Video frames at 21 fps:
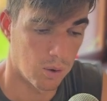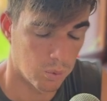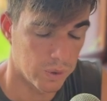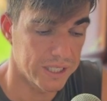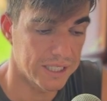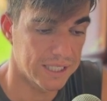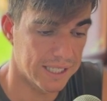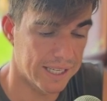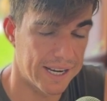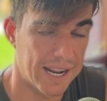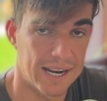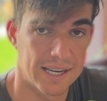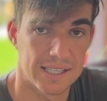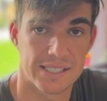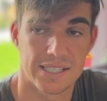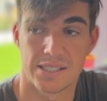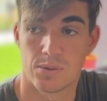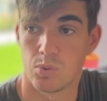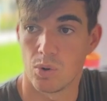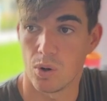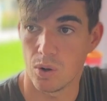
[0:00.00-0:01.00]
weekly
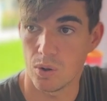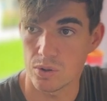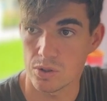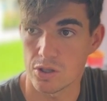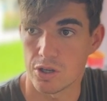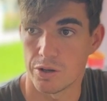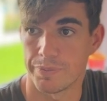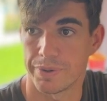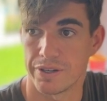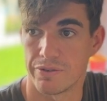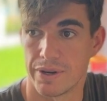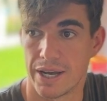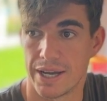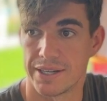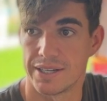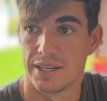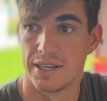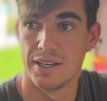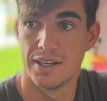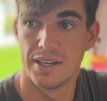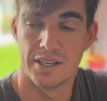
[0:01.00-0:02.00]
analysis will also be red.
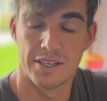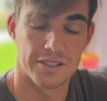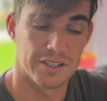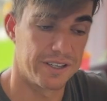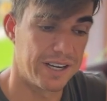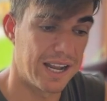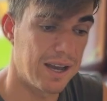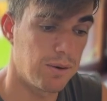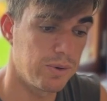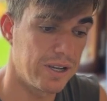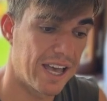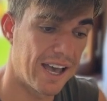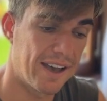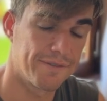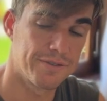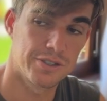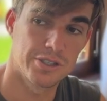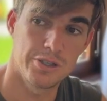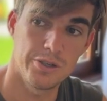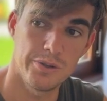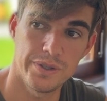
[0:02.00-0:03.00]
So now we
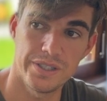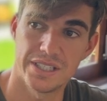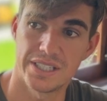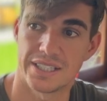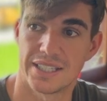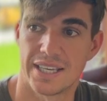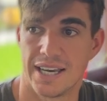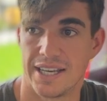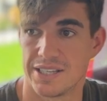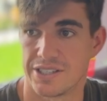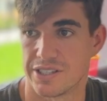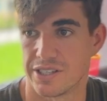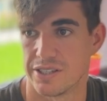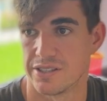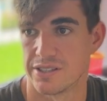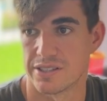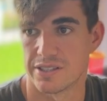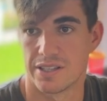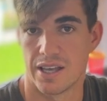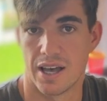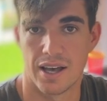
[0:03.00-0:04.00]
have two
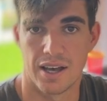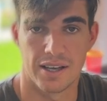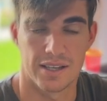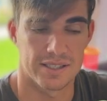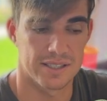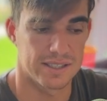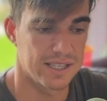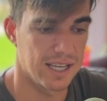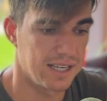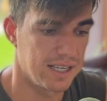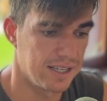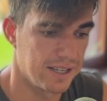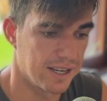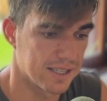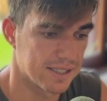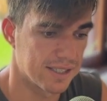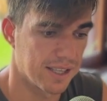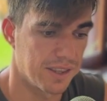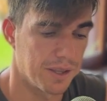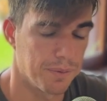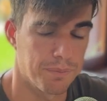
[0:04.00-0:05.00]
indications that are telling us
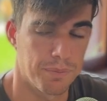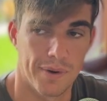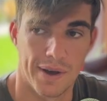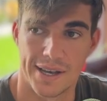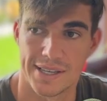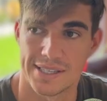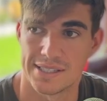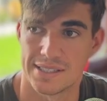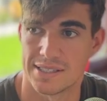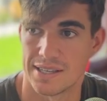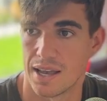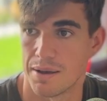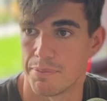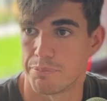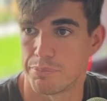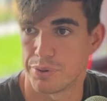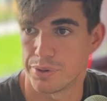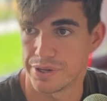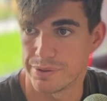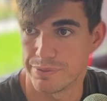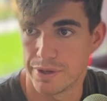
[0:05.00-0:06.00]
that the price is at
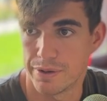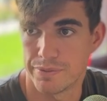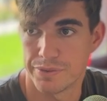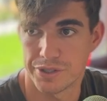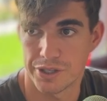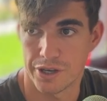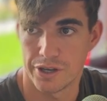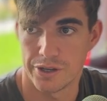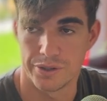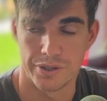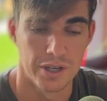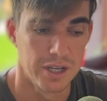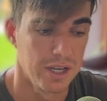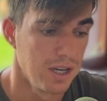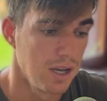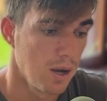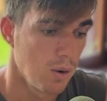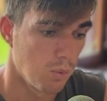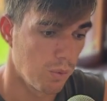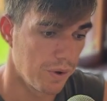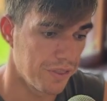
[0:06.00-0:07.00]
premium zone
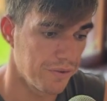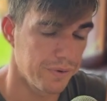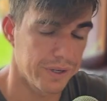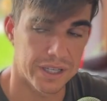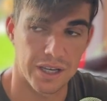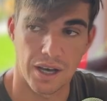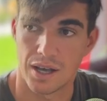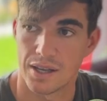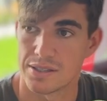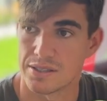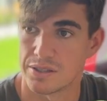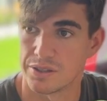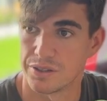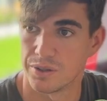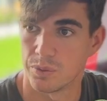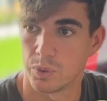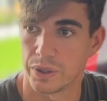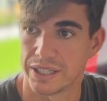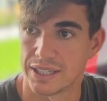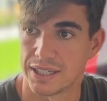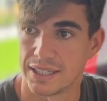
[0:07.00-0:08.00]
with regards to the
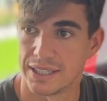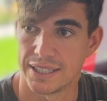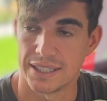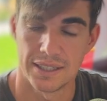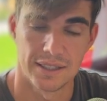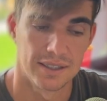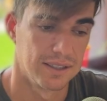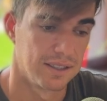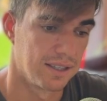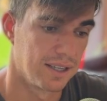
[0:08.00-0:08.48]
weekly